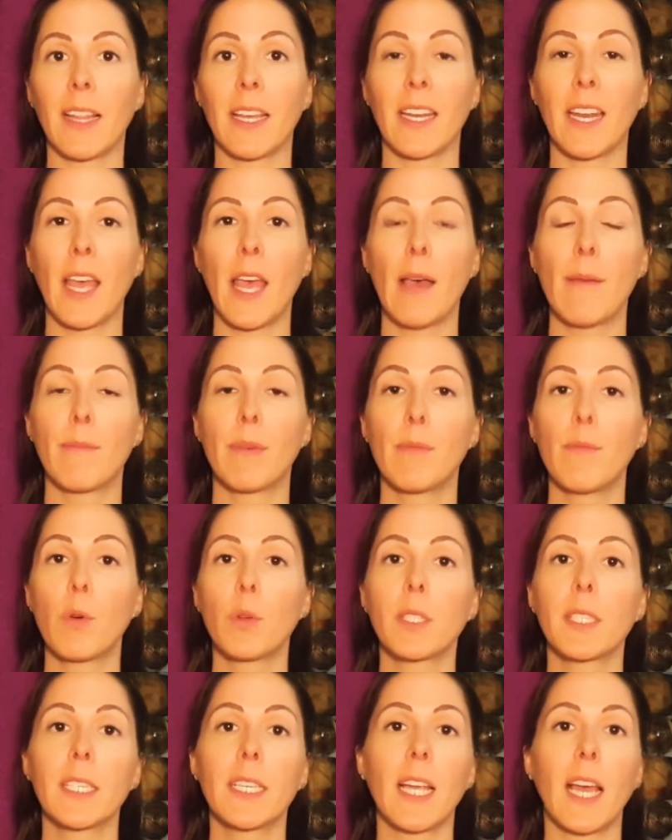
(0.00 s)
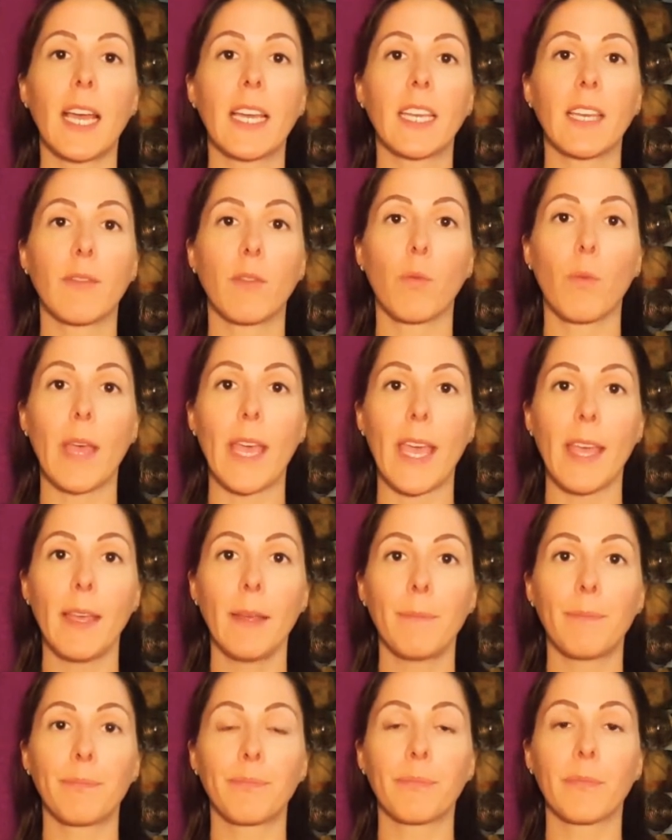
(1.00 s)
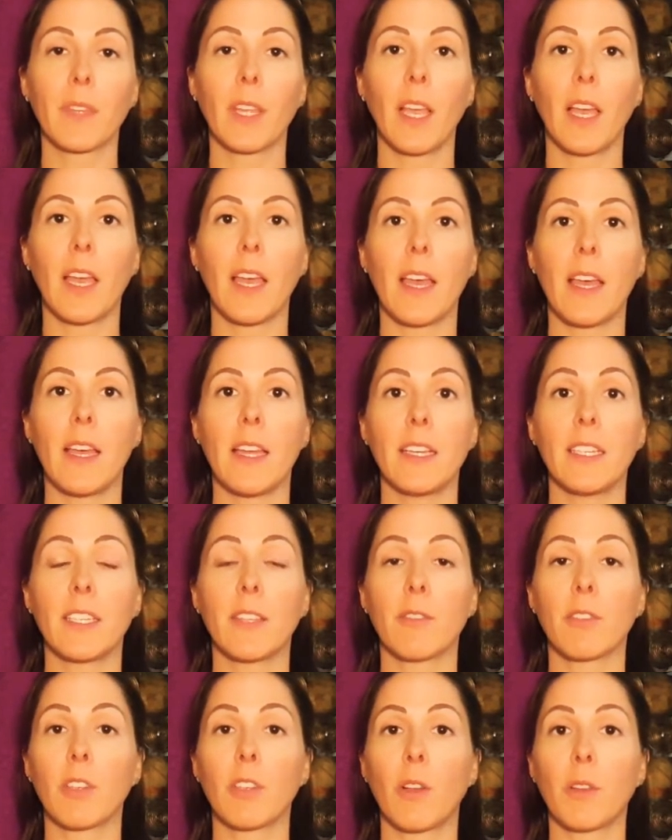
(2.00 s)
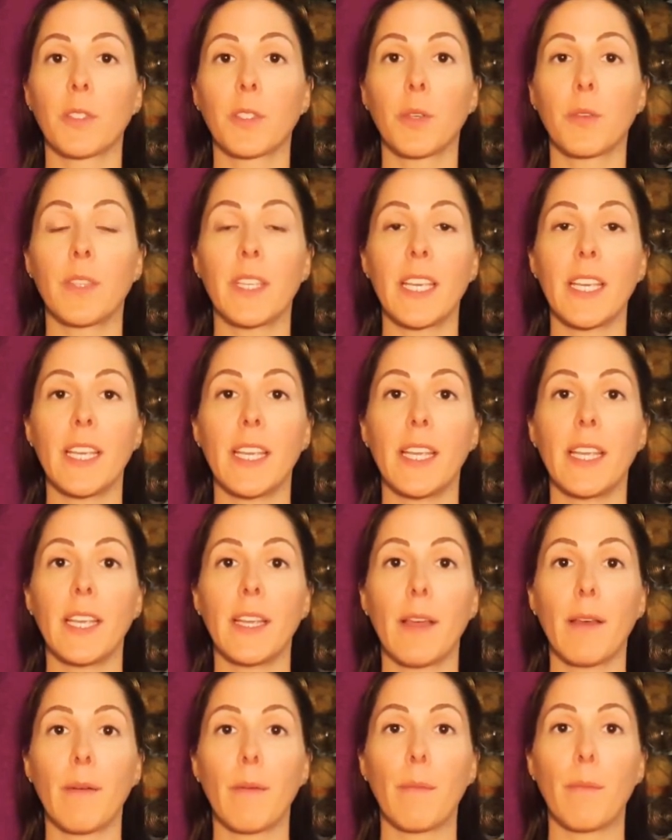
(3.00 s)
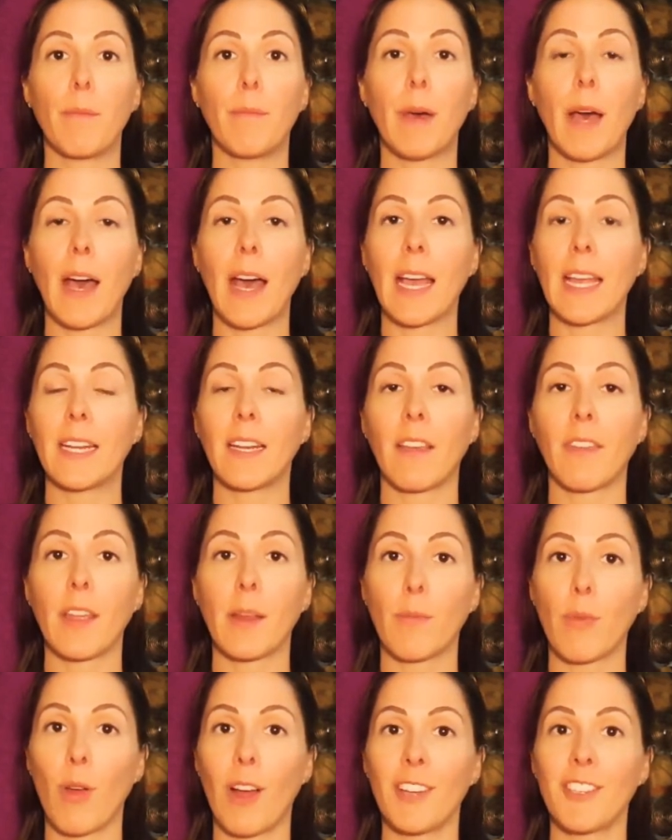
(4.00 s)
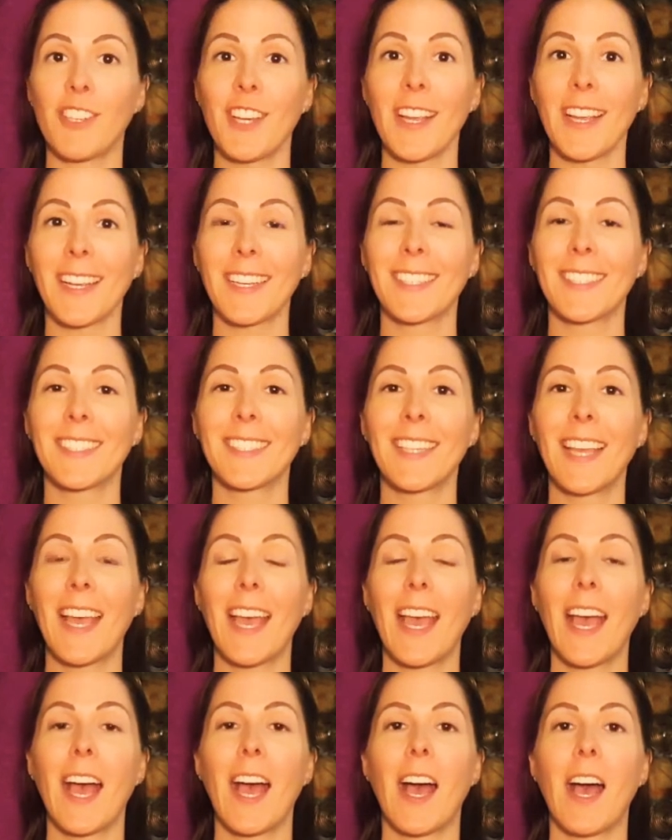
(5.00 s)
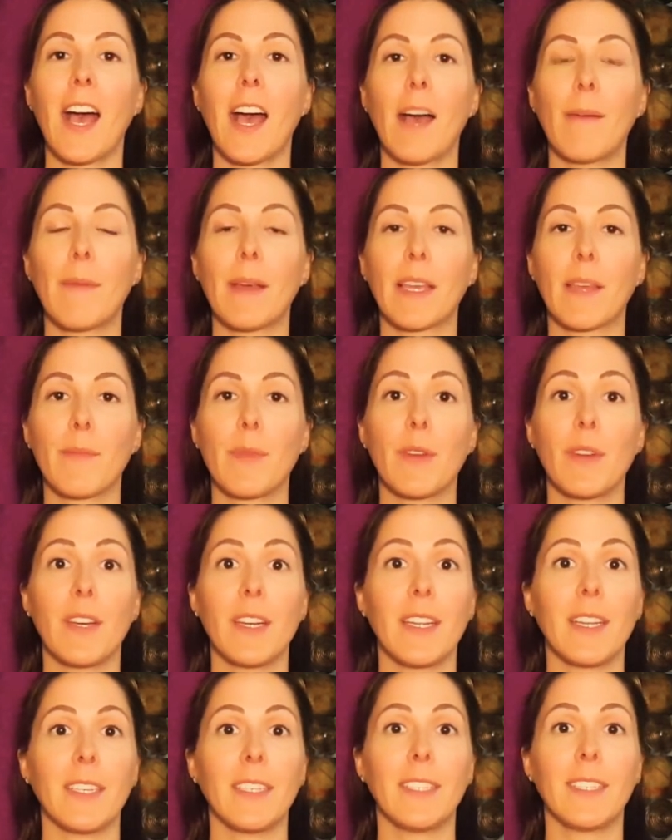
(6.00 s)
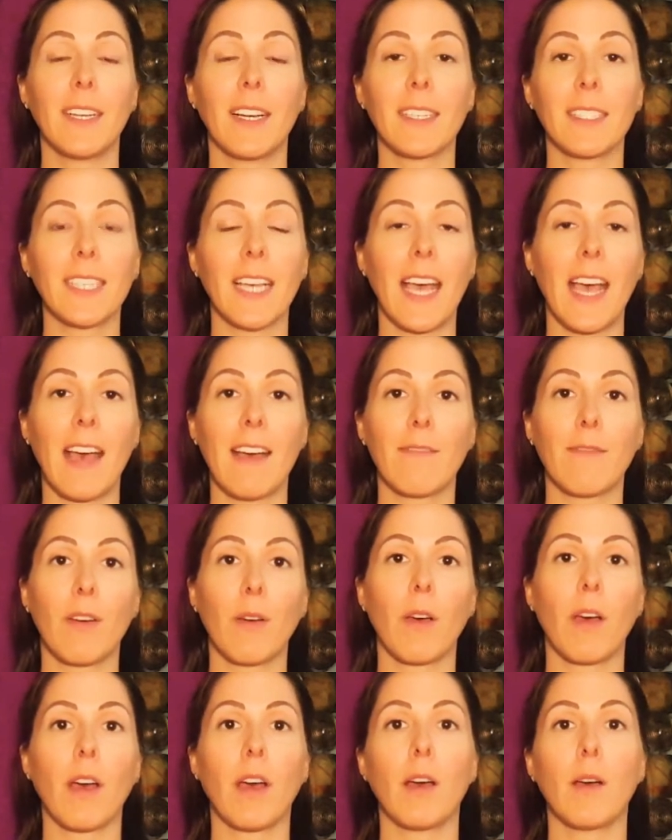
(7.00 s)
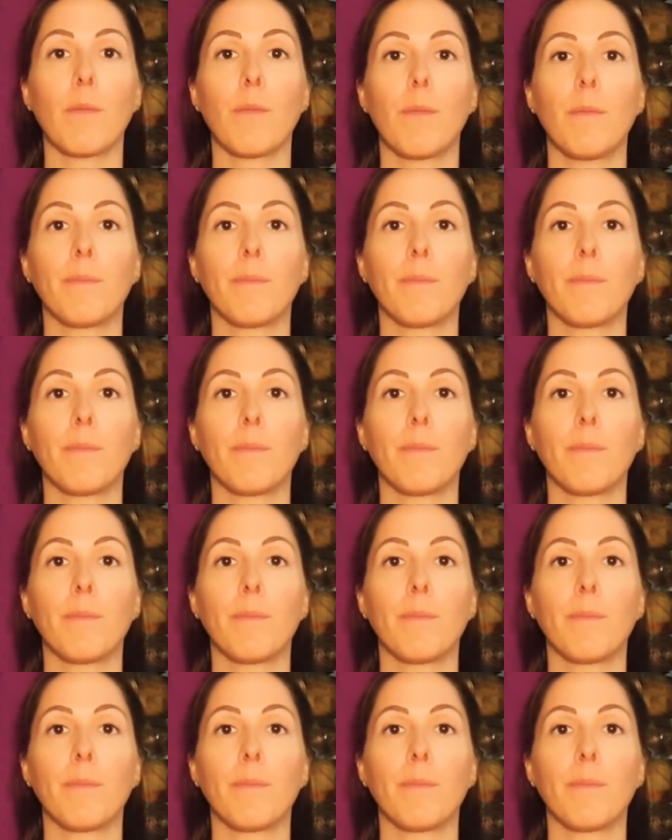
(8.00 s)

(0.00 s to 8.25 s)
it, but mostly I give away. And there's also the Buy Nothing projects. My community does have a